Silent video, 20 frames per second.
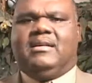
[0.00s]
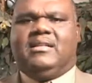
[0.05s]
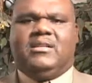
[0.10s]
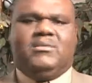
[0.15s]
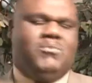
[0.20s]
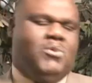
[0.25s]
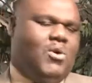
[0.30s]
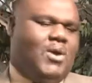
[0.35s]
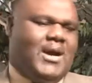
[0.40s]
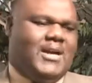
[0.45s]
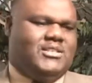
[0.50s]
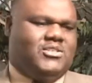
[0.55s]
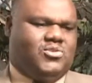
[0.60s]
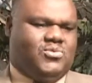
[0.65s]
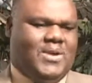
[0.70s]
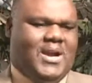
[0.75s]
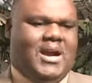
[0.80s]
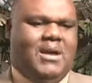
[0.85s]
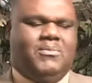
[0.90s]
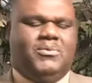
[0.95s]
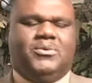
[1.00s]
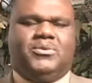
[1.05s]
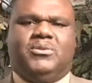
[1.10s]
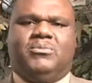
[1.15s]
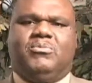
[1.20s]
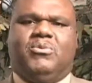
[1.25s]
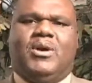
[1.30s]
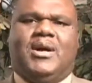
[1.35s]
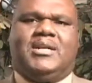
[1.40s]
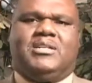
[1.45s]
The more I travel,
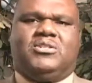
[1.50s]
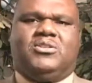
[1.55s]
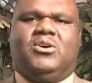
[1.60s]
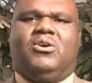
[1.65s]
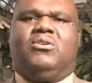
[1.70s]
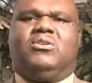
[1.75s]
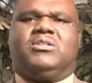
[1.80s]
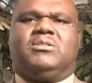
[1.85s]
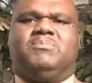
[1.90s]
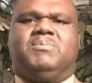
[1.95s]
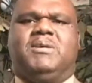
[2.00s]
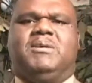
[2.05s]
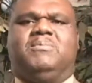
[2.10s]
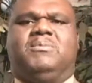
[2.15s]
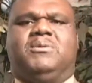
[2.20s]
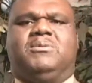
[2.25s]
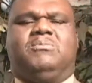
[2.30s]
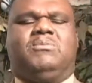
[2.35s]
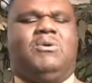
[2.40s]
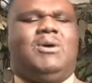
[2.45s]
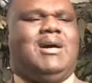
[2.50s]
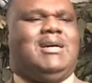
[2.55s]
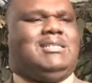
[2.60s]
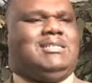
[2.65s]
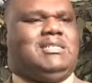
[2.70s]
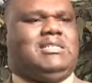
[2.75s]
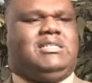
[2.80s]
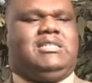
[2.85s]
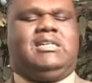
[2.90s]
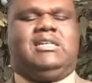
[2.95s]
the more I talk to people, the more I
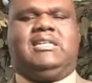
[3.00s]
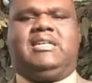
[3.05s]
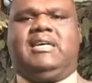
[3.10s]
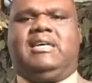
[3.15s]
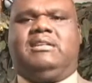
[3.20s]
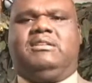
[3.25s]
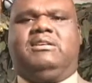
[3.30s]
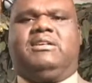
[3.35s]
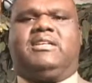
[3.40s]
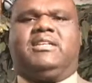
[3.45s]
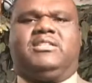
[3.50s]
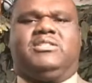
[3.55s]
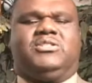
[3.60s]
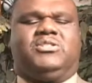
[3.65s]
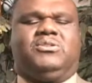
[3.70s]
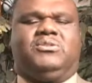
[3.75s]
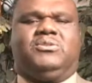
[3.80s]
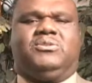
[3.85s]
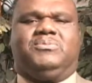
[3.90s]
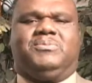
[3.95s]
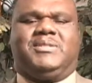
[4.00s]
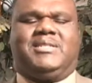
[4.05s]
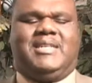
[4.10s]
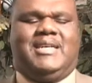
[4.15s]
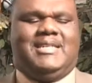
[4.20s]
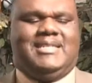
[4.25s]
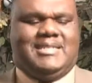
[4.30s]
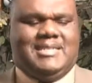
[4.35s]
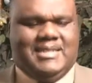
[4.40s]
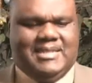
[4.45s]
study and look at
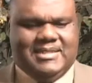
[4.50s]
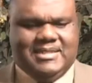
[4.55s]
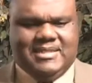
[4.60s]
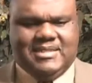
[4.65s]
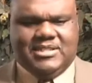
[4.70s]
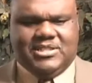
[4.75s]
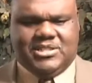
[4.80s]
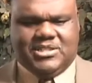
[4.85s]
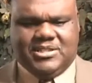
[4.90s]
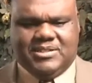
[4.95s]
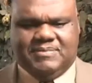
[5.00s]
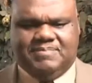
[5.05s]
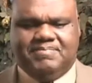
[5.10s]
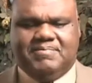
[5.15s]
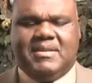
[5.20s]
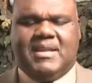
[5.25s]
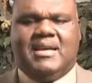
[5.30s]
circumstance and condition,